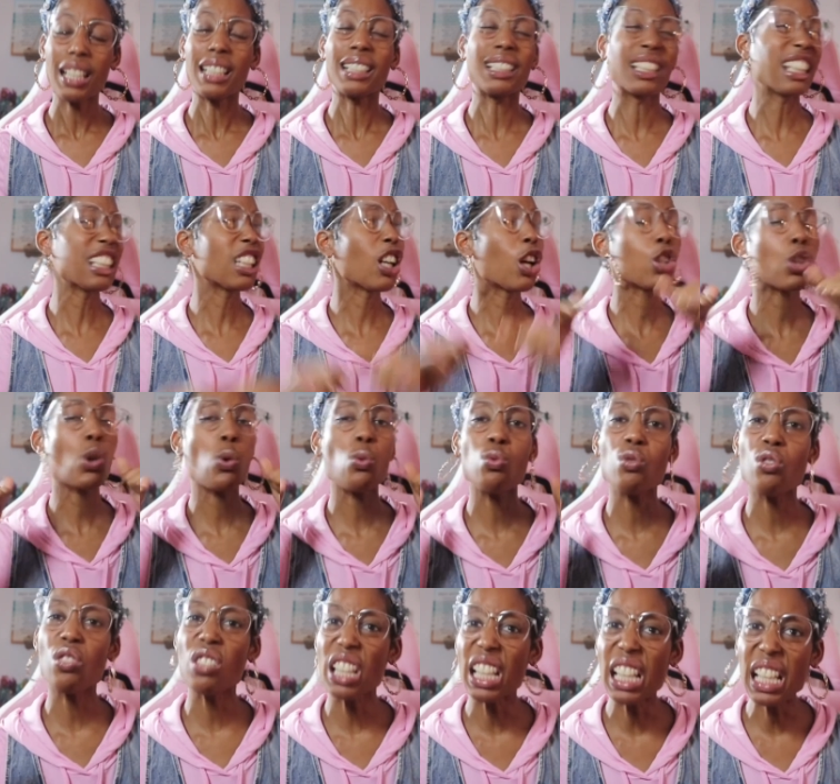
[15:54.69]
Get on your
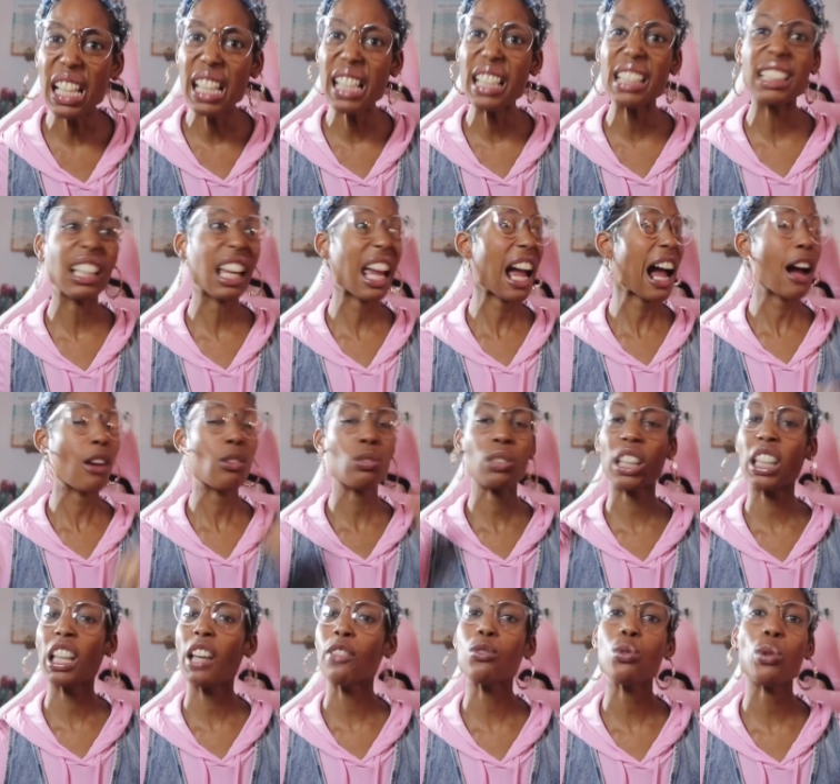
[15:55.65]
knees. I don't
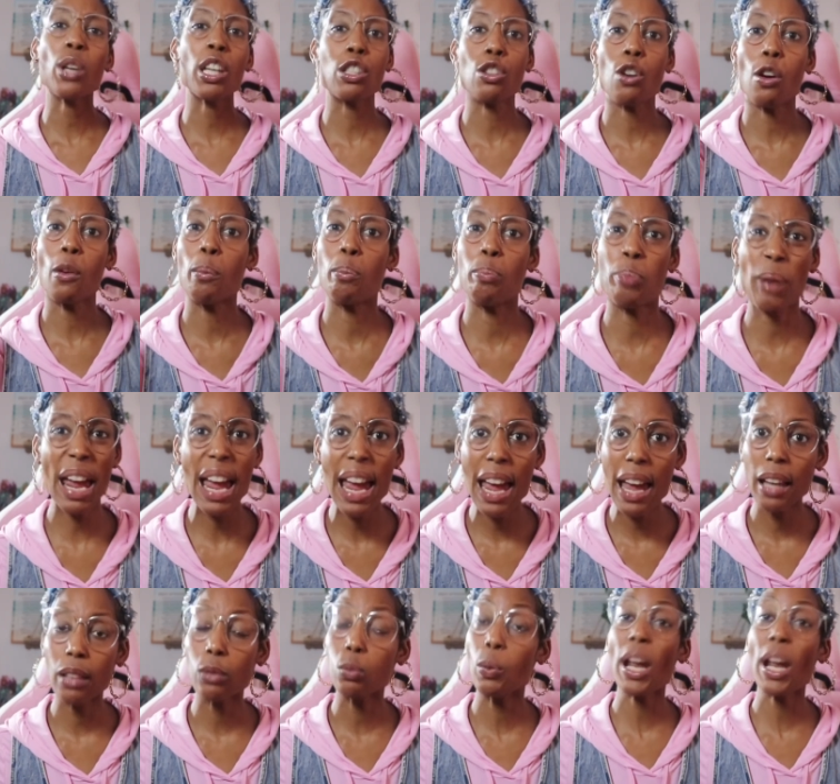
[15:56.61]
care if you're in your bed,